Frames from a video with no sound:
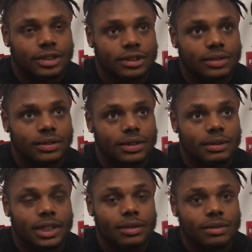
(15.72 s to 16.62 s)
Shoot, it
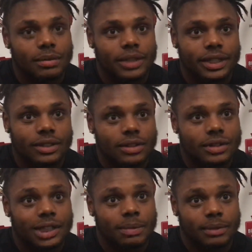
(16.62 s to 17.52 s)
keeps them on their toes,
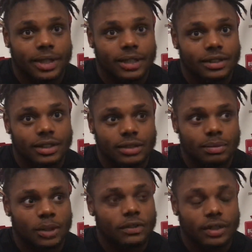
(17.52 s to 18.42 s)
keep them guessing, because
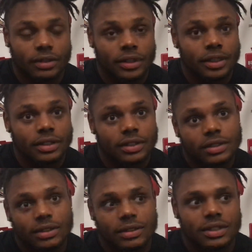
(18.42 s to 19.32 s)
we both can run.
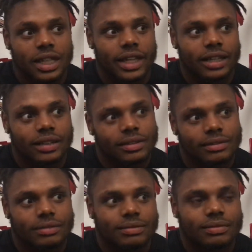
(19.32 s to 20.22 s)
So it's like,
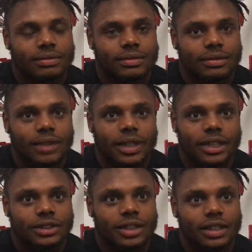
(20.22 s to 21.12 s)
why
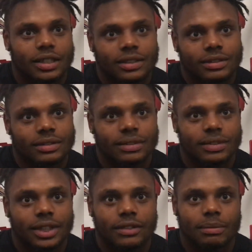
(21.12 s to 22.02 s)
not try it?
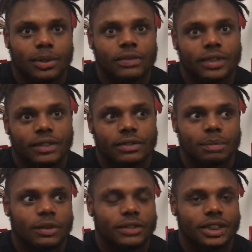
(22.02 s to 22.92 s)
Give us
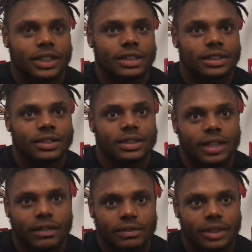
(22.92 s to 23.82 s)
both a chance.
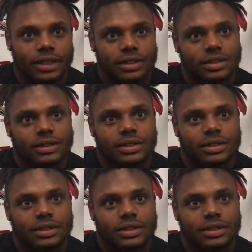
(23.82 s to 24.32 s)
Have them guess.